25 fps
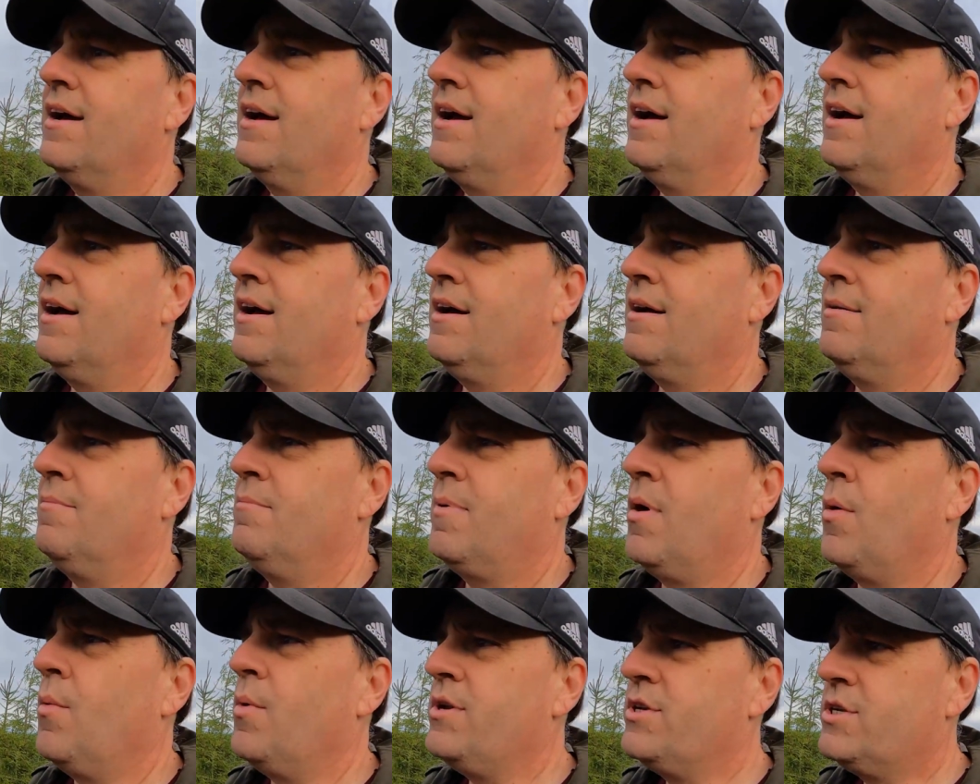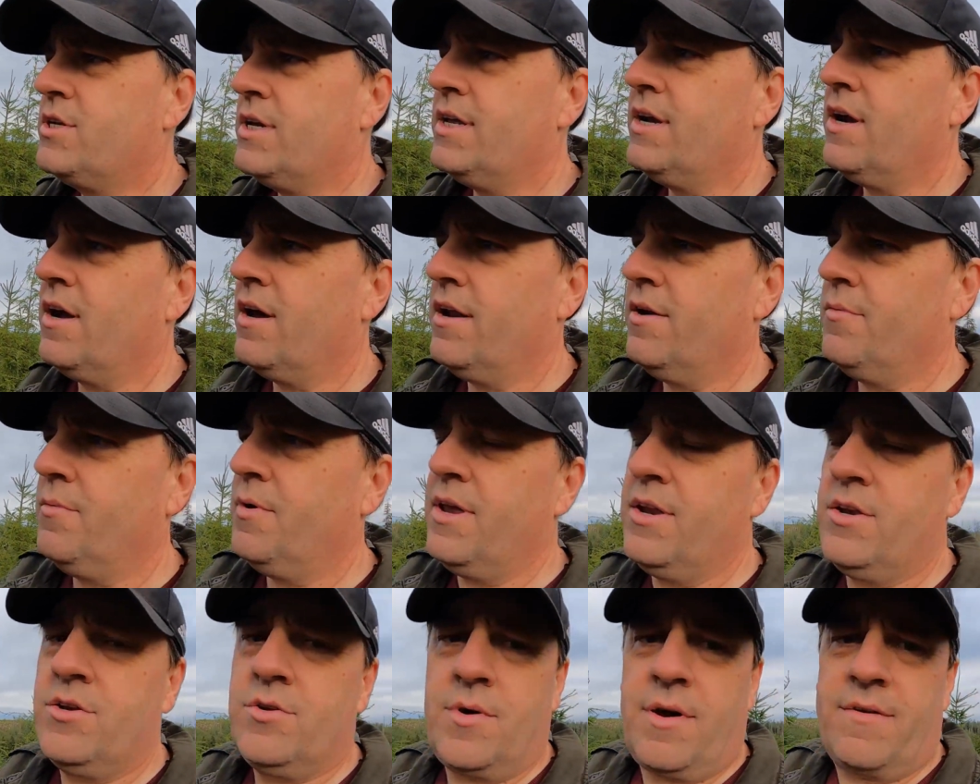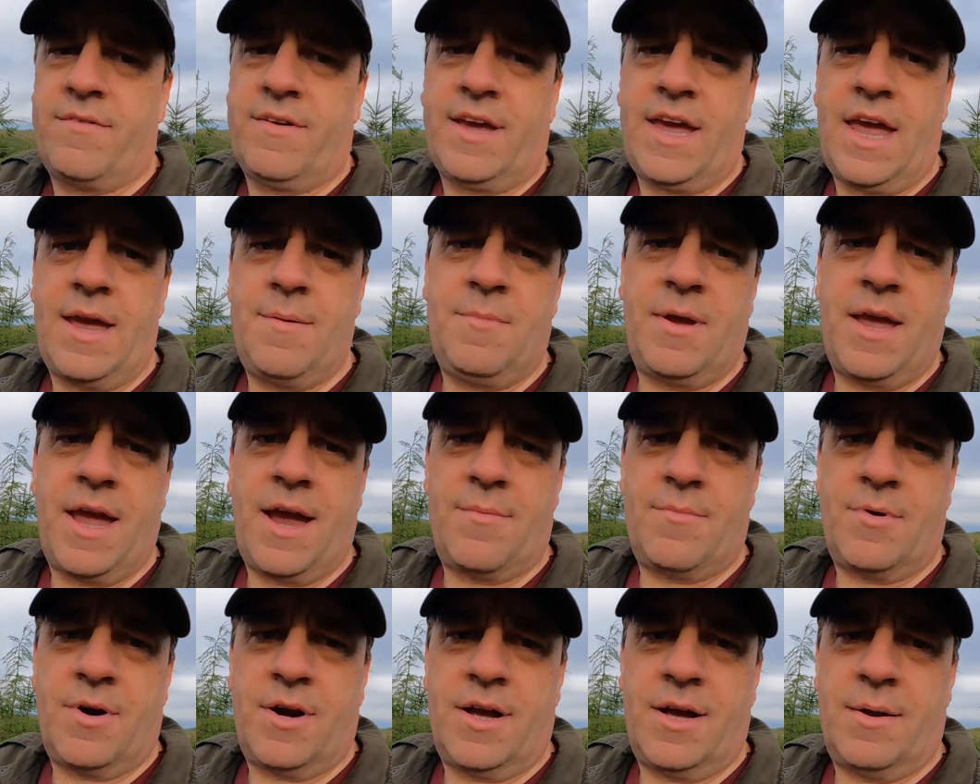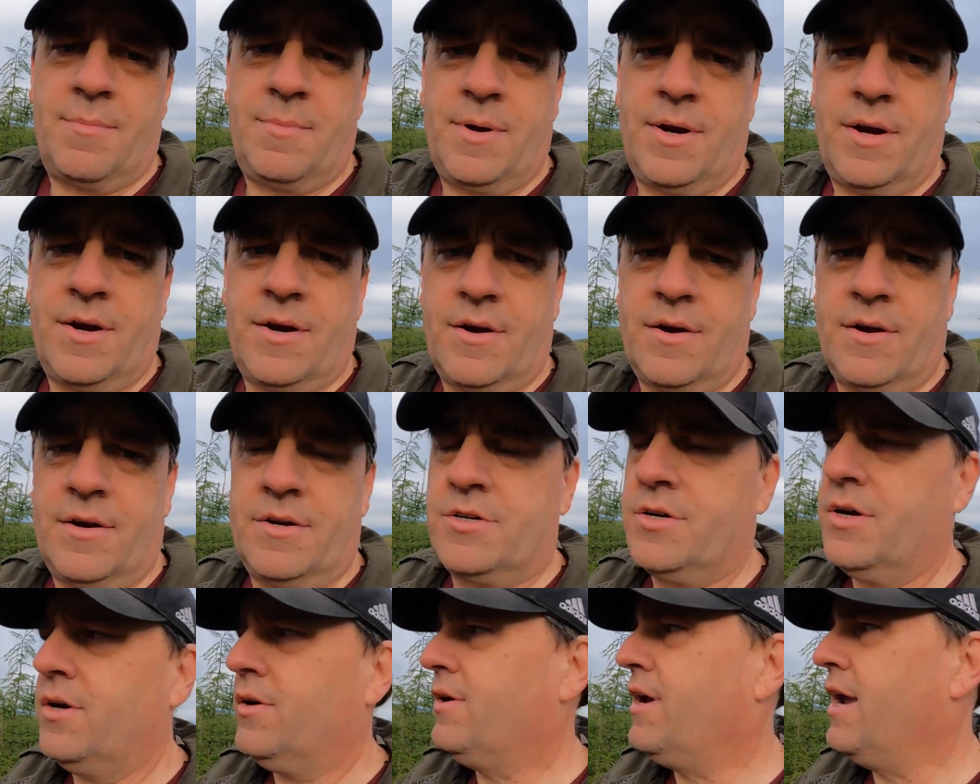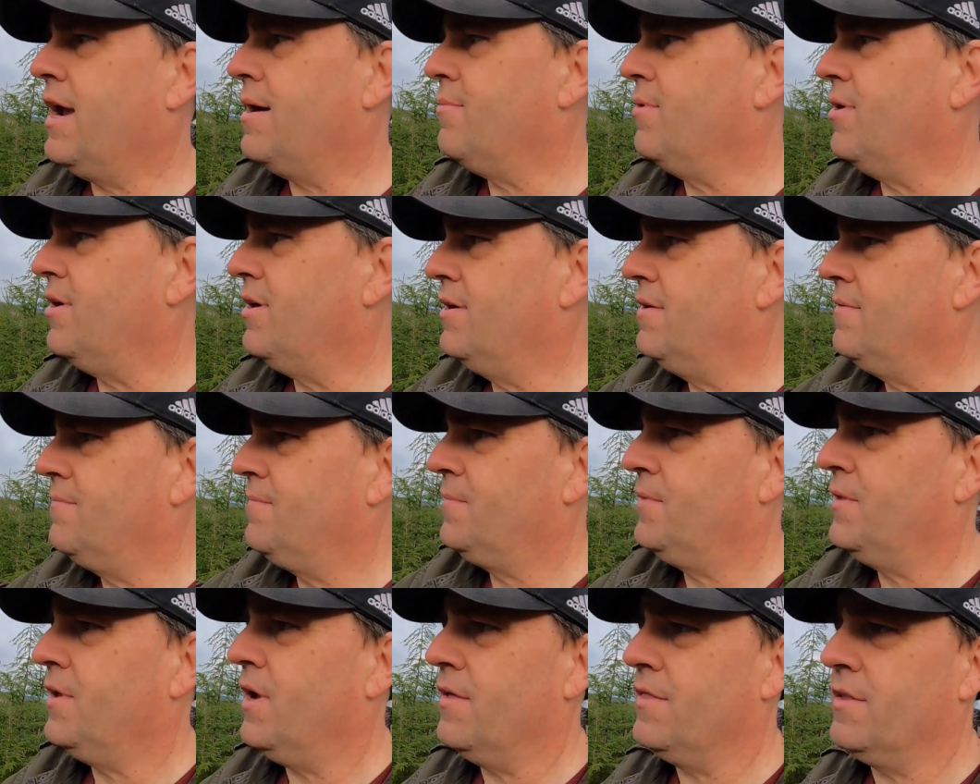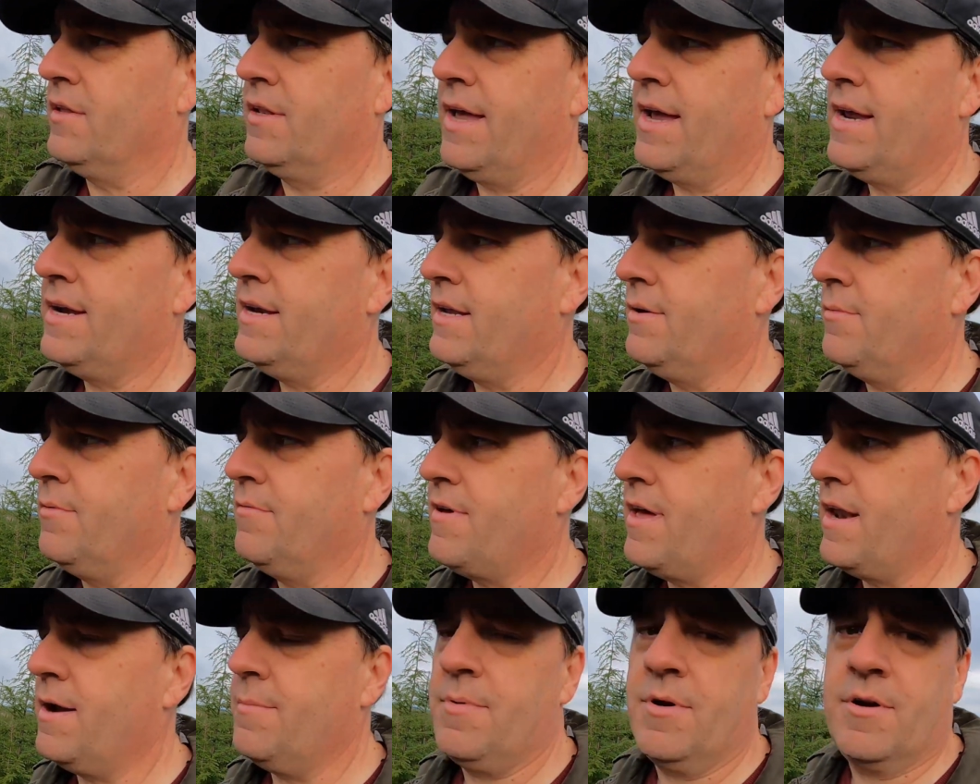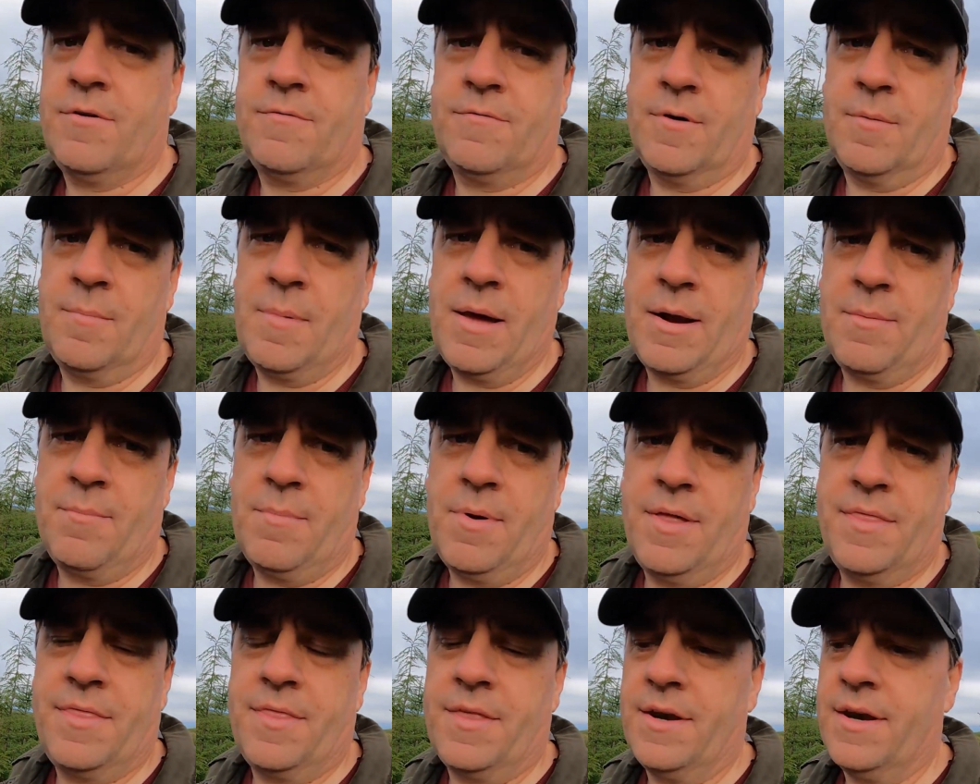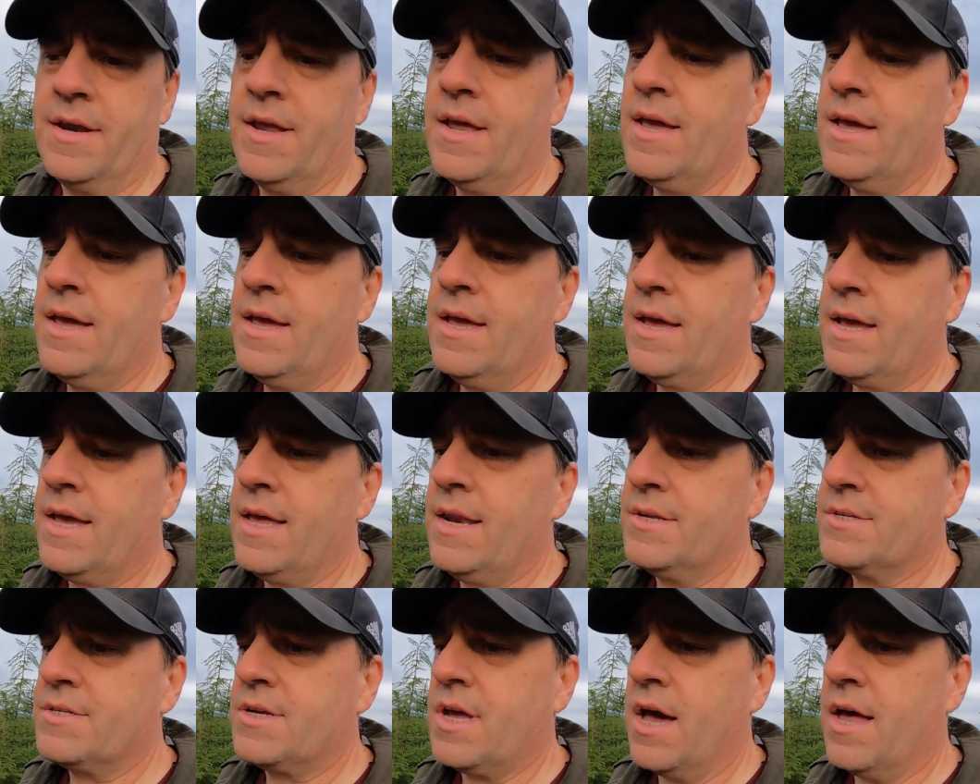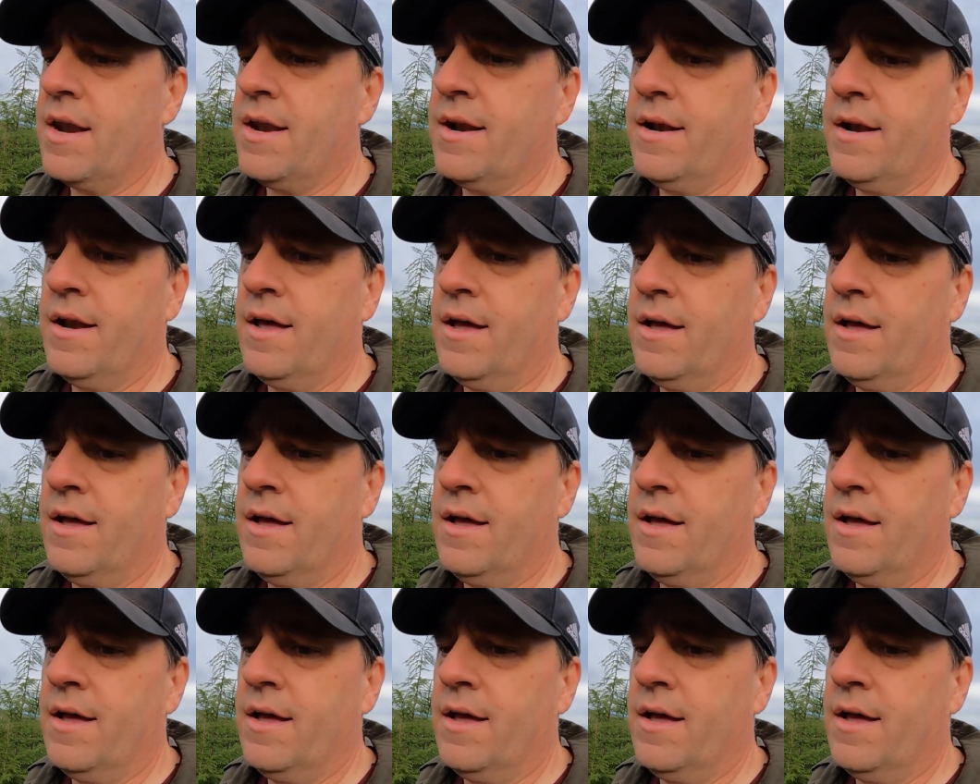But we do have a game camera up here, trail camera on the landing we've had up here for about a month, and it has caught